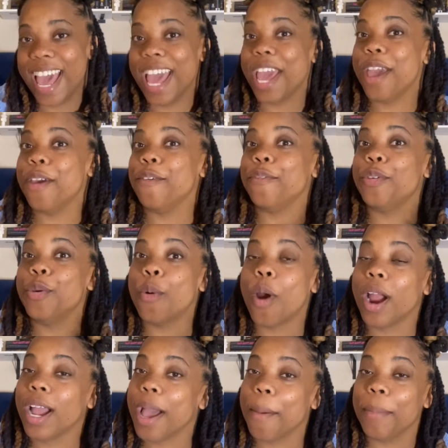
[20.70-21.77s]
If you
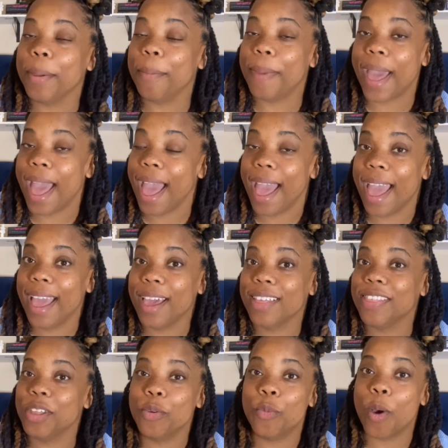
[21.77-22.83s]
are coming back,
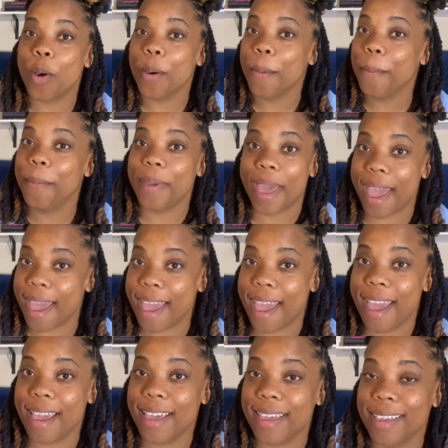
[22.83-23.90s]
then welcome
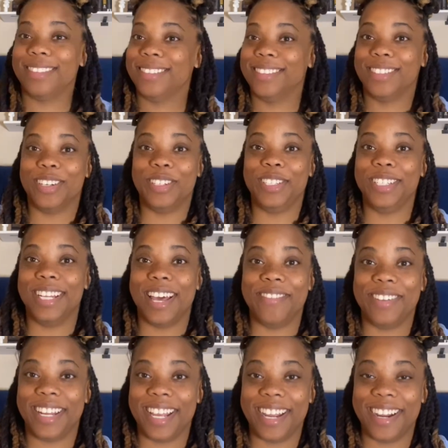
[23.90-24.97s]
back. Don't you love
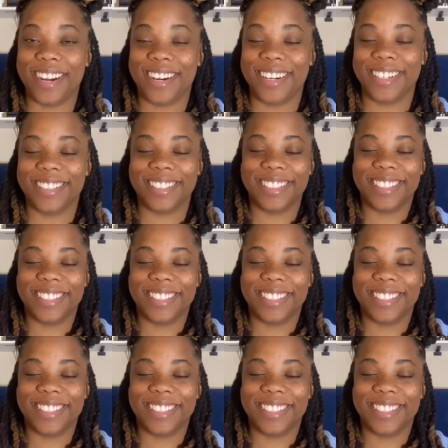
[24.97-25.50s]
it here?